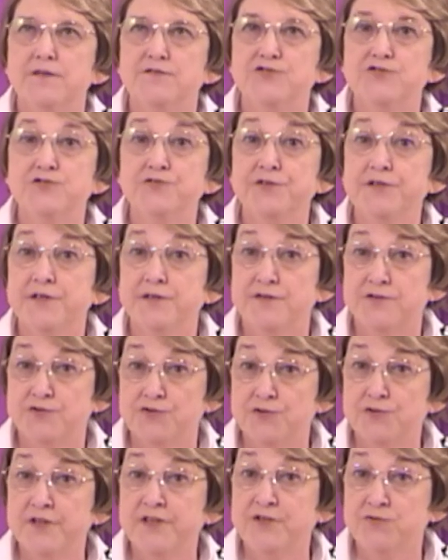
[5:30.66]

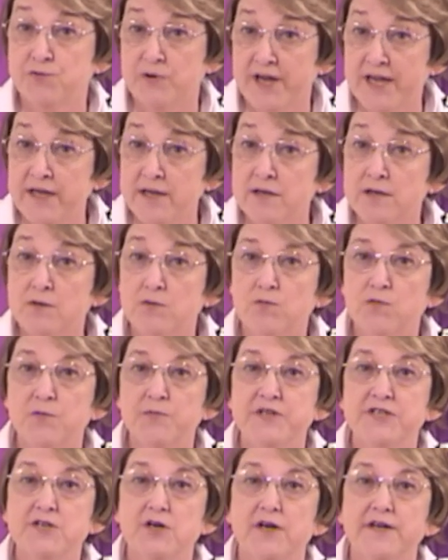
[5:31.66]
Julie Drake will
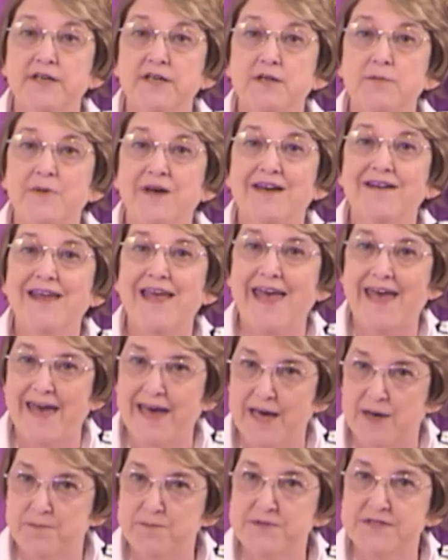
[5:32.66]
be talking about
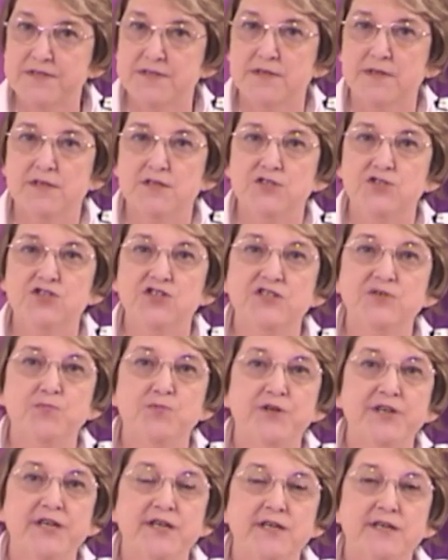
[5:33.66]
apps. She's
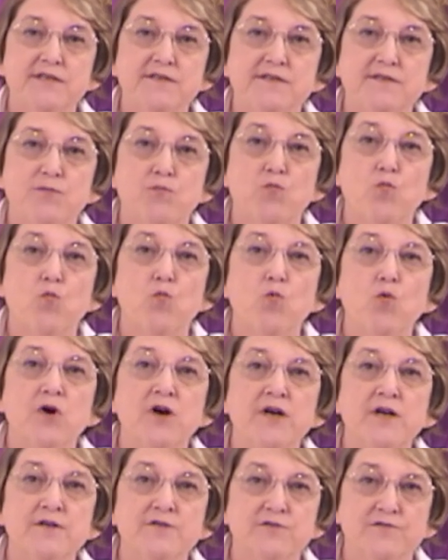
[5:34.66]
bringing in some
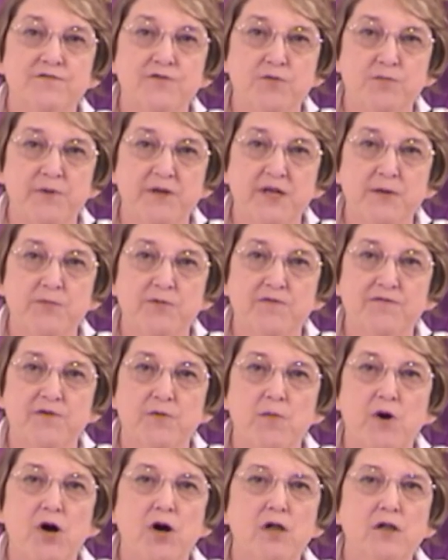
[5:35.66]
wonderful people
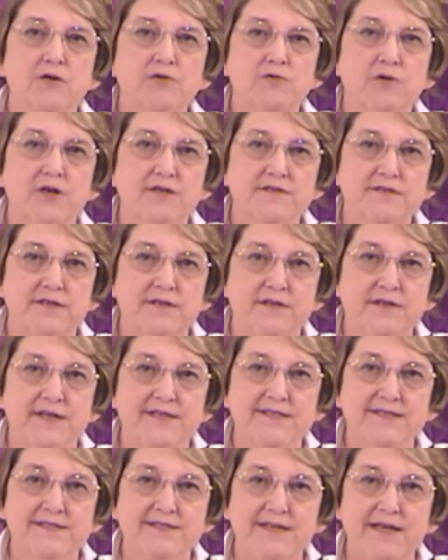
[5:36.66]
from all across the
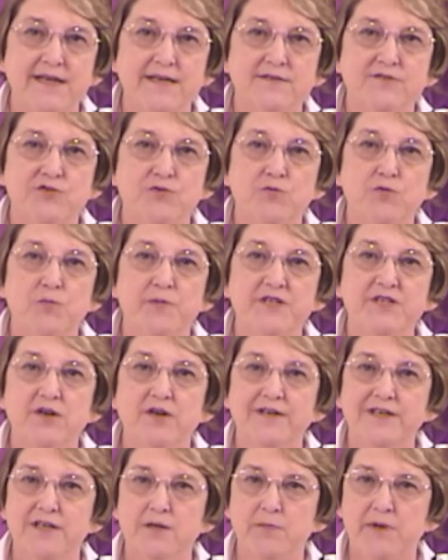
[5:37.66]
United States who will be
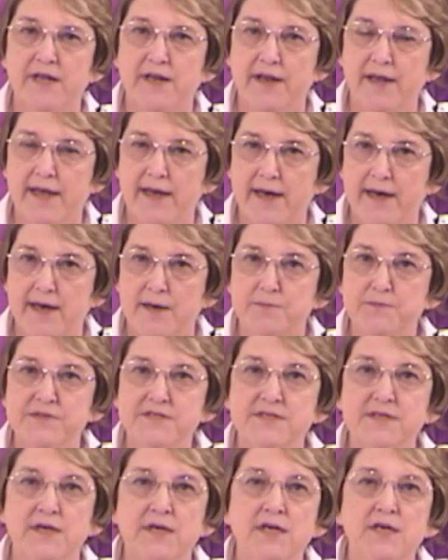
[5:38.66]
talking about
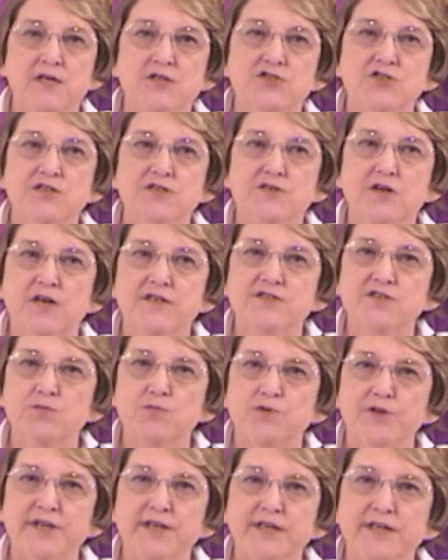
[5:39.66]
apps. She's also
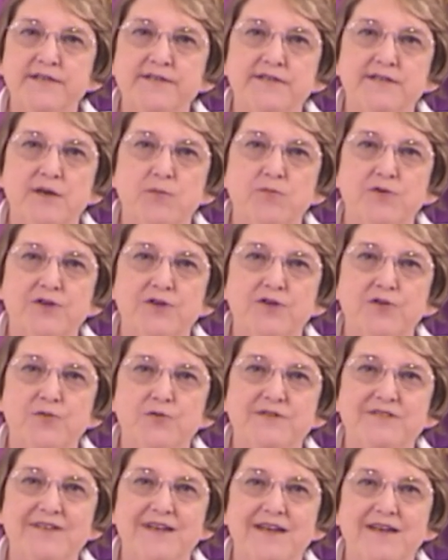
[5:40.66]
bringing in someone who
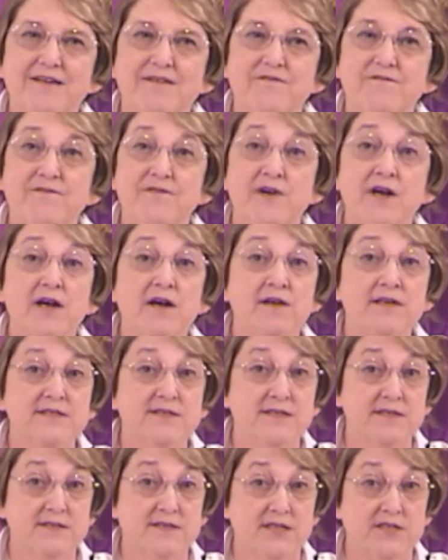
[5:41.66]
is a very
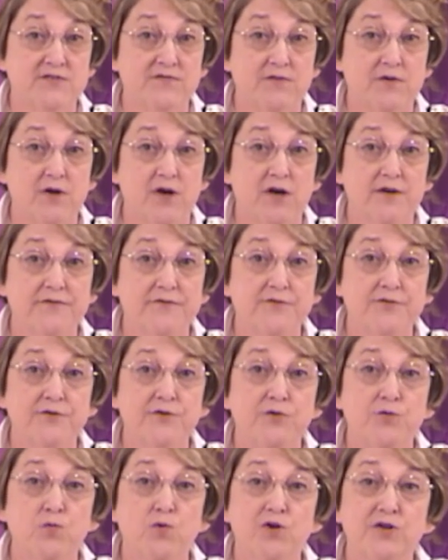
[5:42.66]
successful author
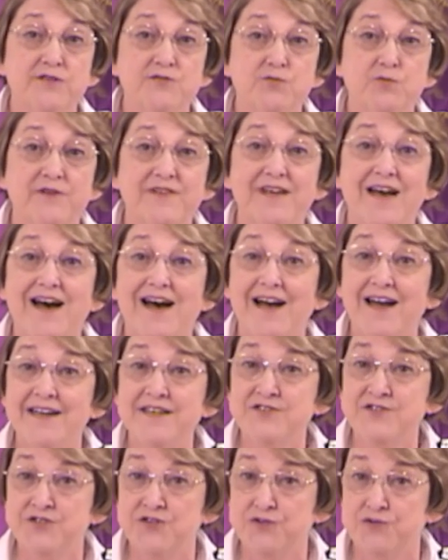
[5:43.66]
who worked with
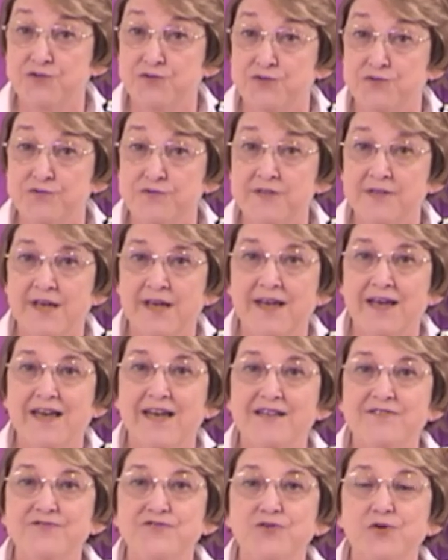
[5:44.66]
iTunes
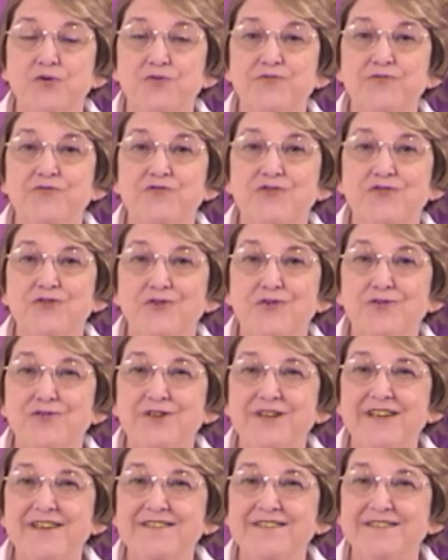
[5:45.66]
and sold
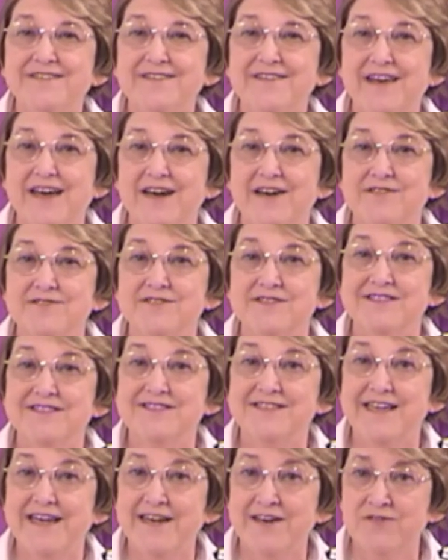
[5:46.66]

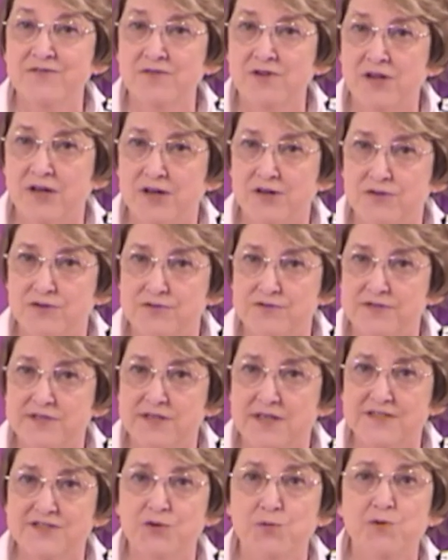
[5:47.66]
30,000
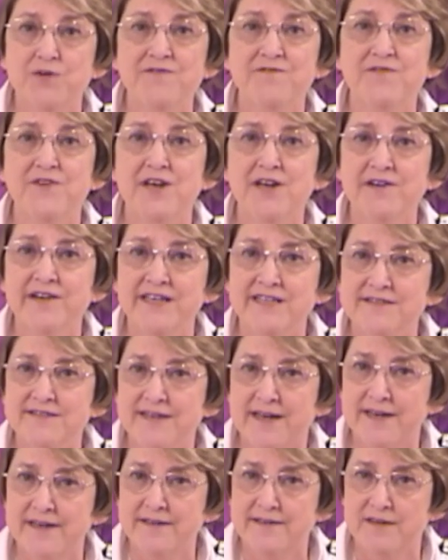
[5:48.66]
downloads. So we're very
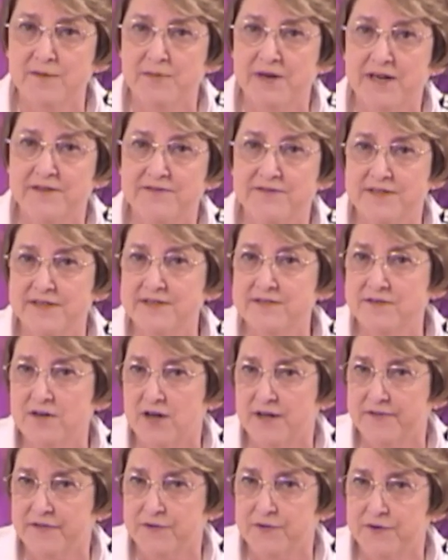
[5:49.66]
excited about this
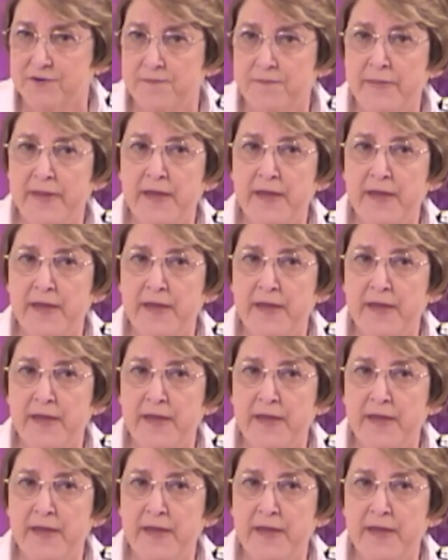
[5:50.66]
author.